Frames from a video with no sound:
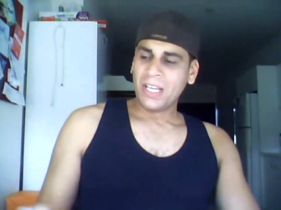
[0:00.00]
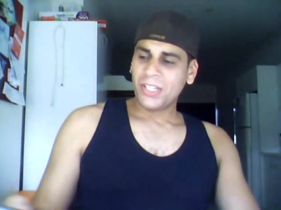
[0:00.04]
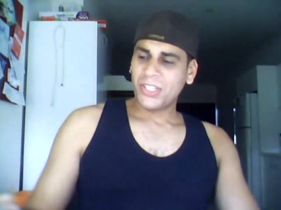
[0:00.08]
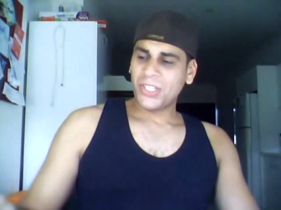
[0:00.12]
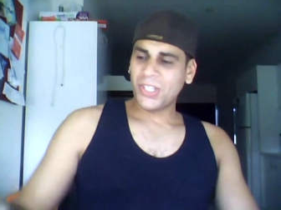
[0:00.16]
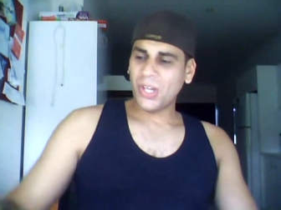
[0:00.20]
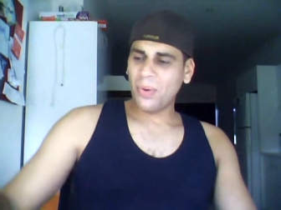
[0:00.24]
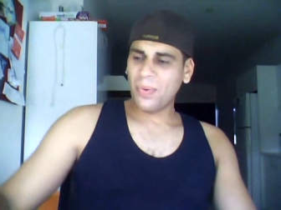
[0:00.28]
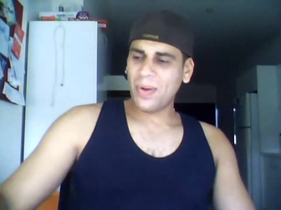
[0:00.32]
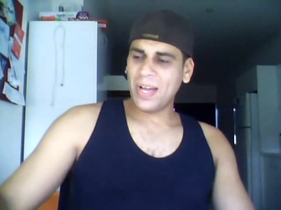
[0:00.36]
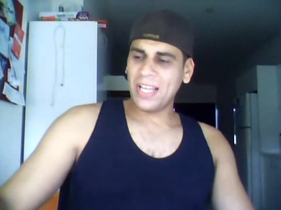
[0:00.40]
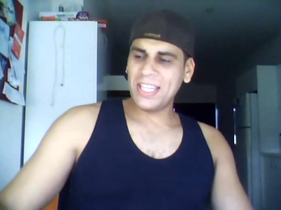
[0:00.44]

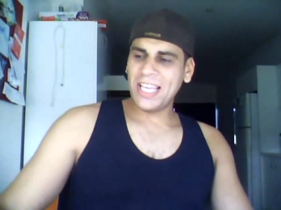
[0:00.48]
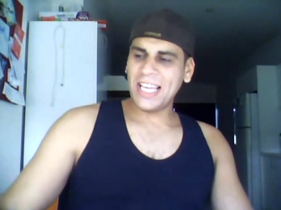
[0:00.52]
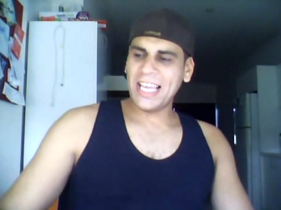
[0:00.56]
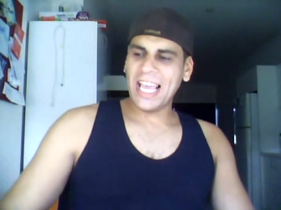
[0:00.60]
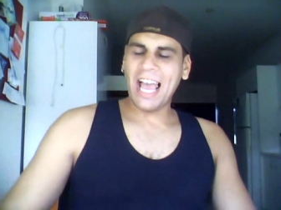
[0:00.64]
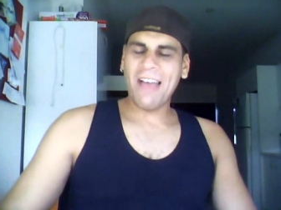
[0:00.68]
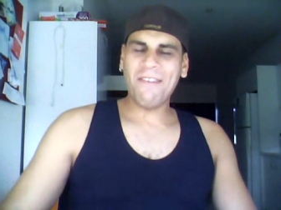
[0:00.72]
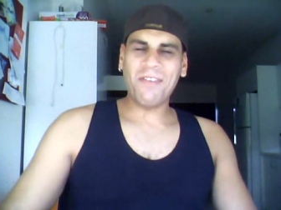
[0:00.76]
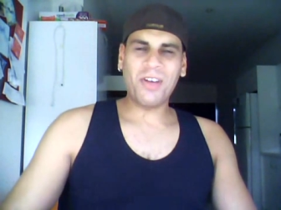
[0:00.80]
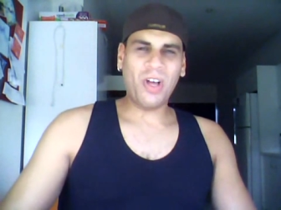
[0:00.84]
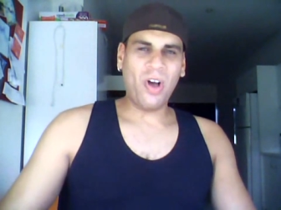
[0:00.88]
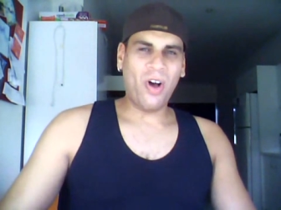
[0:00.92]
So uh, there
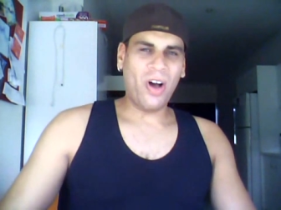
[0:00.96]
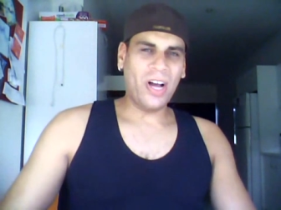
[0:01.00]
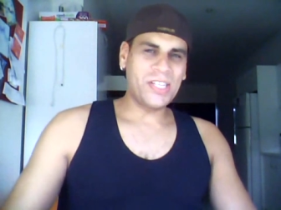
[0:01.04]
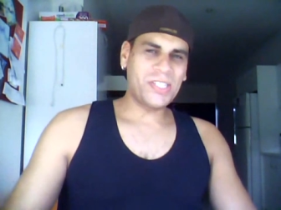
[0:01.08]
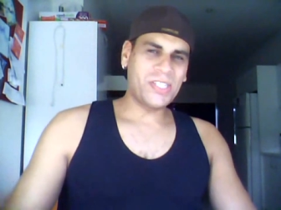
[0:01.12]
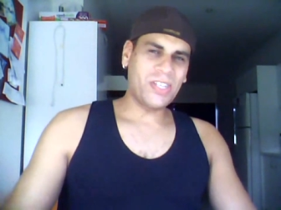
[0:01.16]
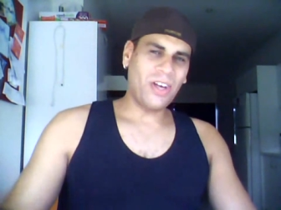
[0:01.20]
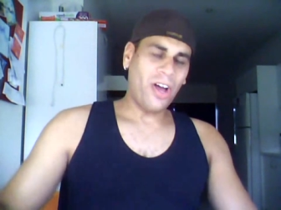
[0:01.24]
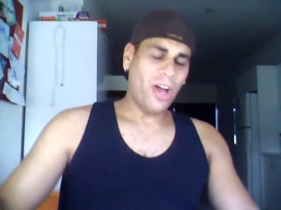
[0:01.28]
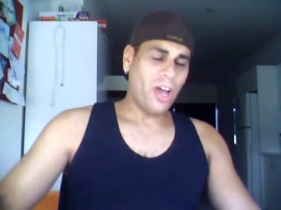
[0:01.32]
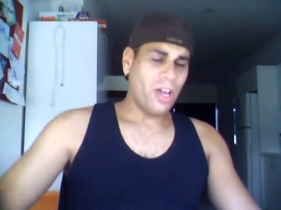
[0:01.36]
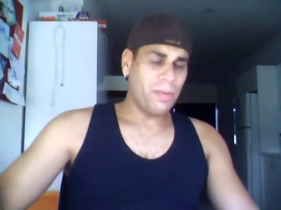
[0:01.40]
you have it,
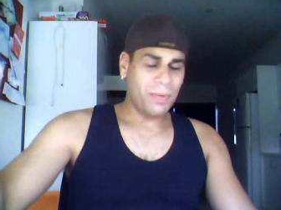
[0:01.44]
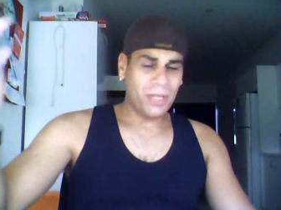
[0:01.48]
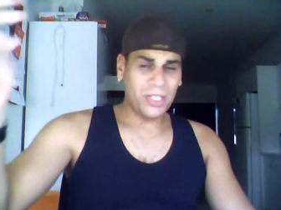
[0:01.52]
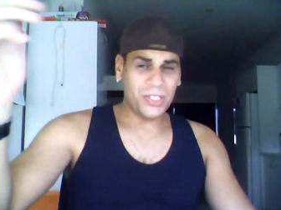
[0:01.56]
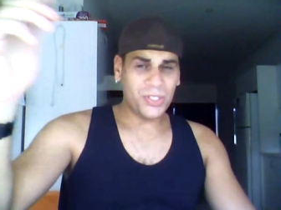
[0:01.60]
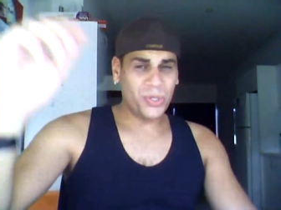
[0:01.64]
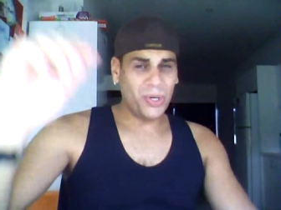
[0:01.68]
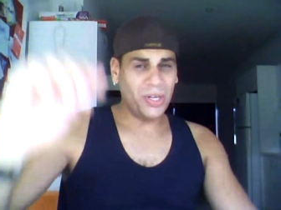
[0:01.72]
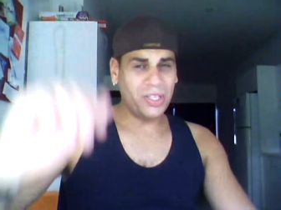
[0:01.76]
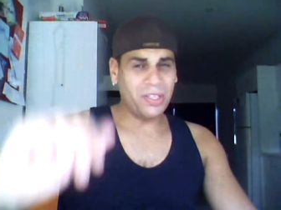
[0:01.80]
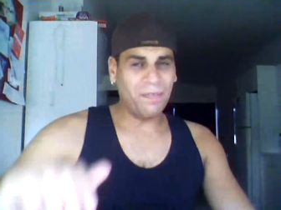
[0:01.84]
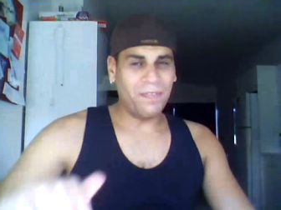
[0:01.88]
guys. I hope you
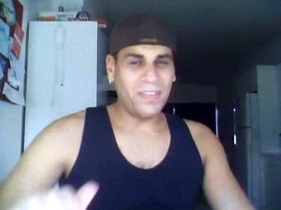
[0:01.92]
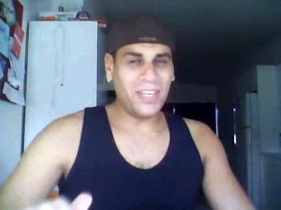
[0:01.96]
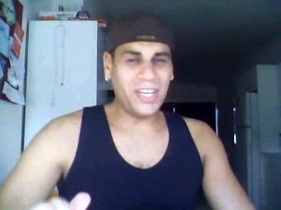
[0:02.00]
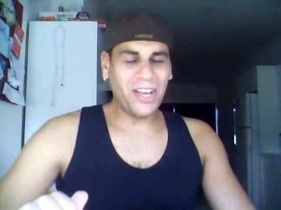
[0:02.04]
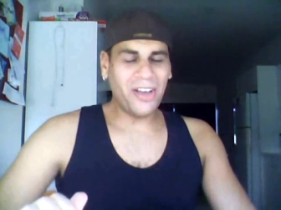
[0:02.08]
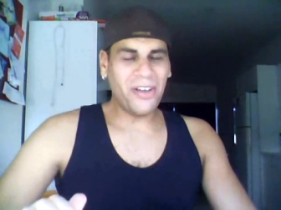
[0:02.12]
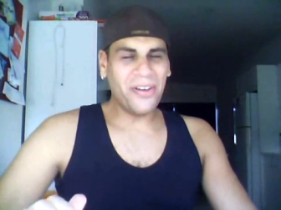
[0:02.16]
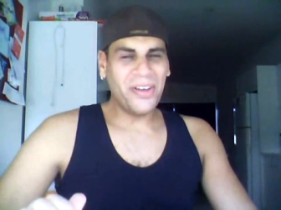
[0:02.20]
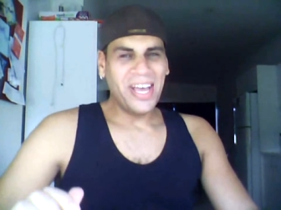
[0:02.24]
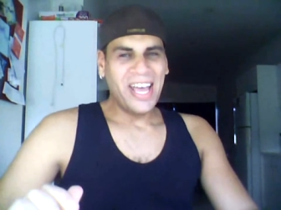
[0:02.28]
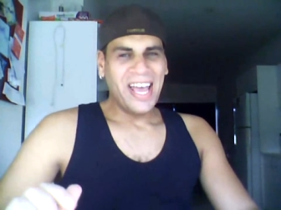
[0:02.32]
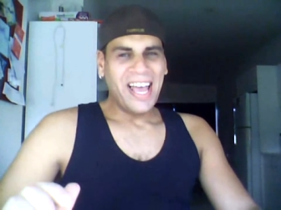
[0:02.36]
enjoyed the
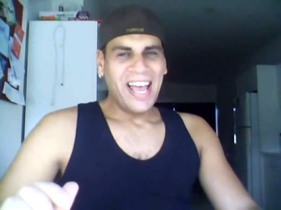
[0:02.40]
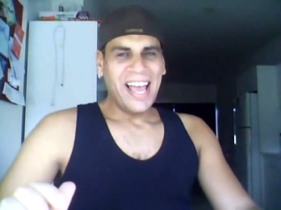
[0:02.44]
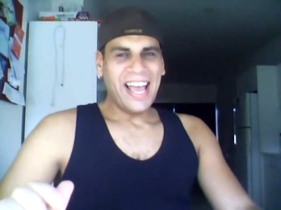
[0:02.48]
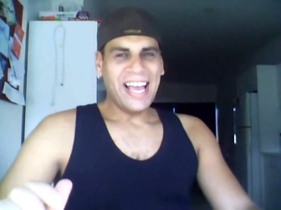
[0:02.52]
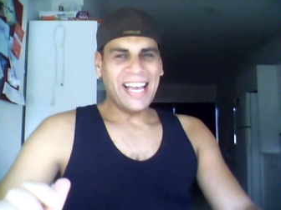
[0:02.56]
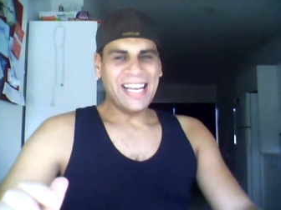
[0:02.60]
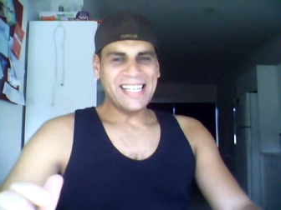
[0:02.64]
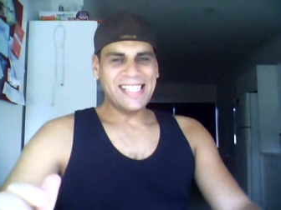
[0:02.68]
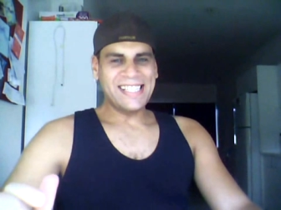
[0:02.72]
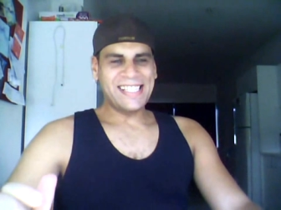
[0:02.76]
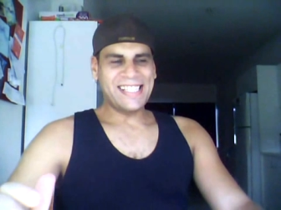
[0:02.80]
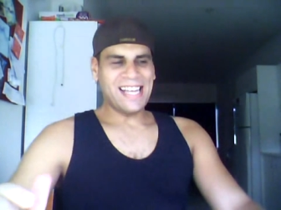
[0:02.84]
video
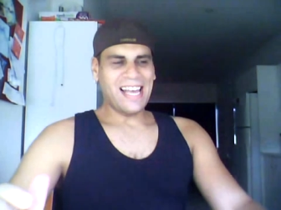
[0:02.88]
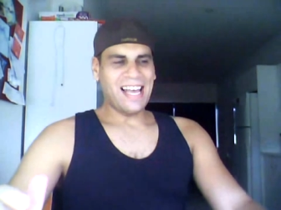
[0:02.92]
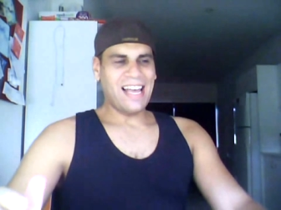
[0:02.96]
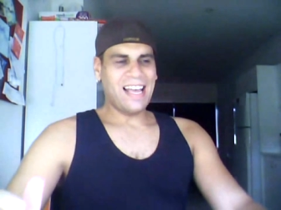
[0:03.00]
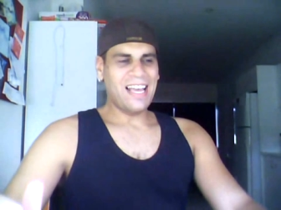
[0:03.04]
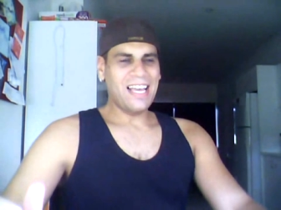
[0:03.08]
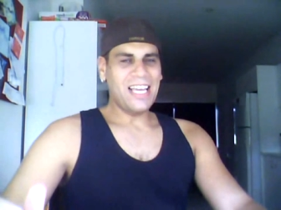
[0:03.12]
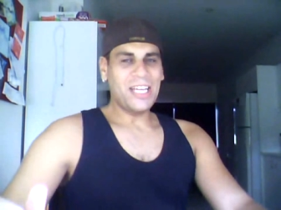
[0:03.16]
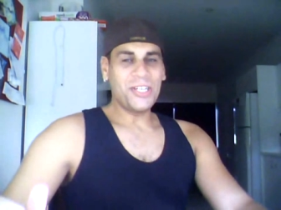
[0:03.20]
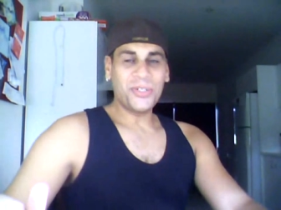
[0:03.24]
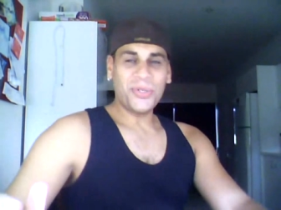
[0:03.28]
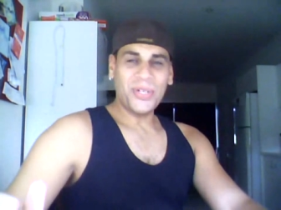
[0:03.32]
and
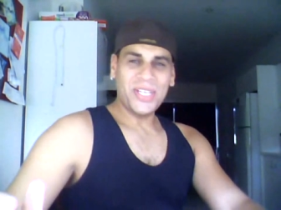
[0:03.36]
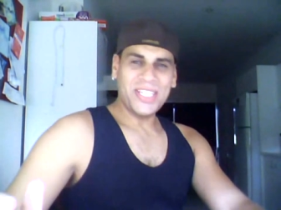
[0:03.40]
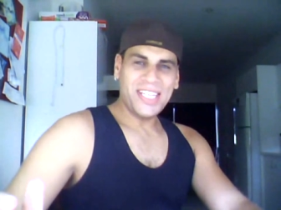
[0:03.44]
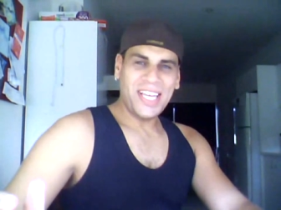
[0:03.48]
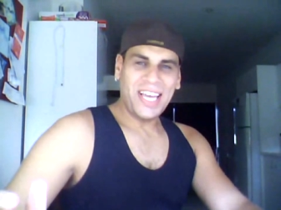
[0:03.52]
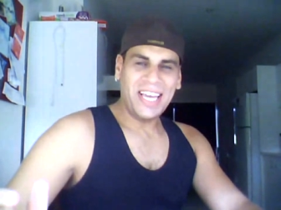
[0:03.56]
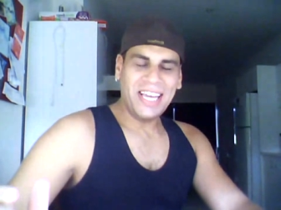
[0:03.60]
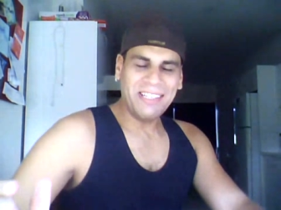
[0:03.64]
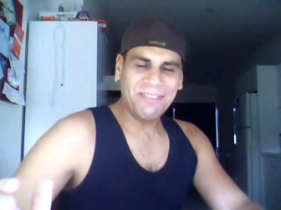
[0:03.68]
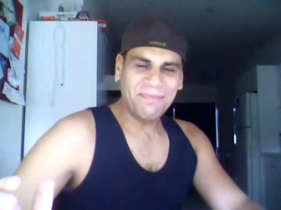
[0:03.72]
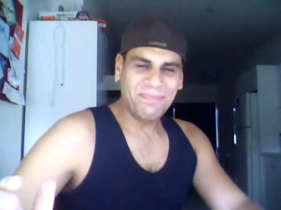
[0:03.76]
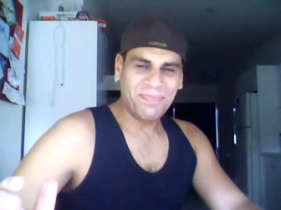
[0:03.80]
uh, enjoy your
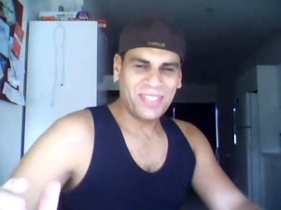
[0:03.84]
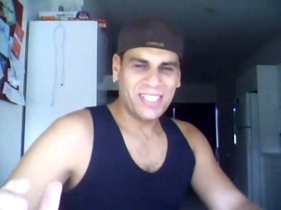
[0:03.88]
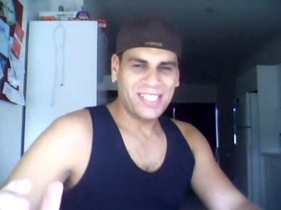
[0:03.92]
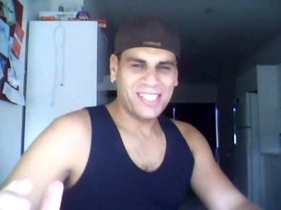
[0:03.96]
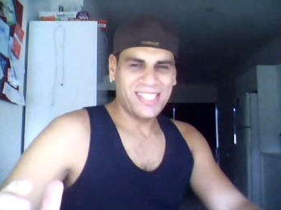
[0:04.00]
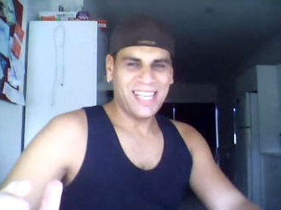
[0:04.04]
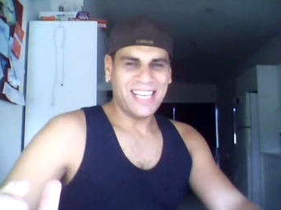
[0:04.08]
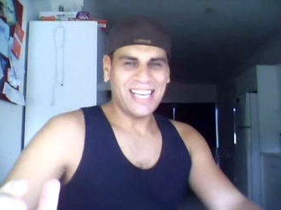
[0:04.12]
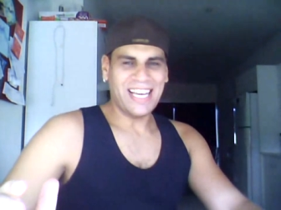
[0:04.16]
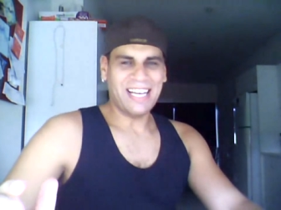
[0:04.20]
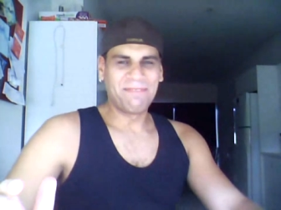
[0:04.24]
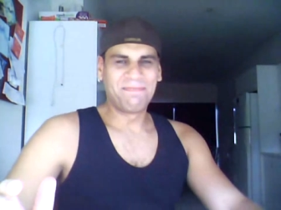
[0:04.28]
day.
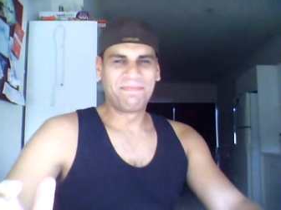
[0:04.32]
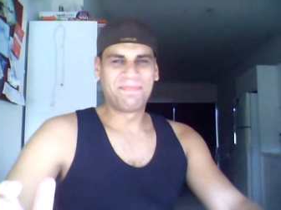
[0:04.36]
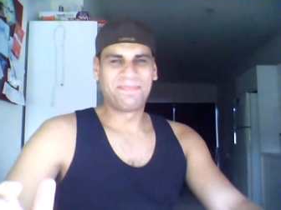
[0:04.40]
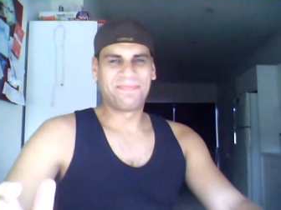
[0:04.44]
See ya.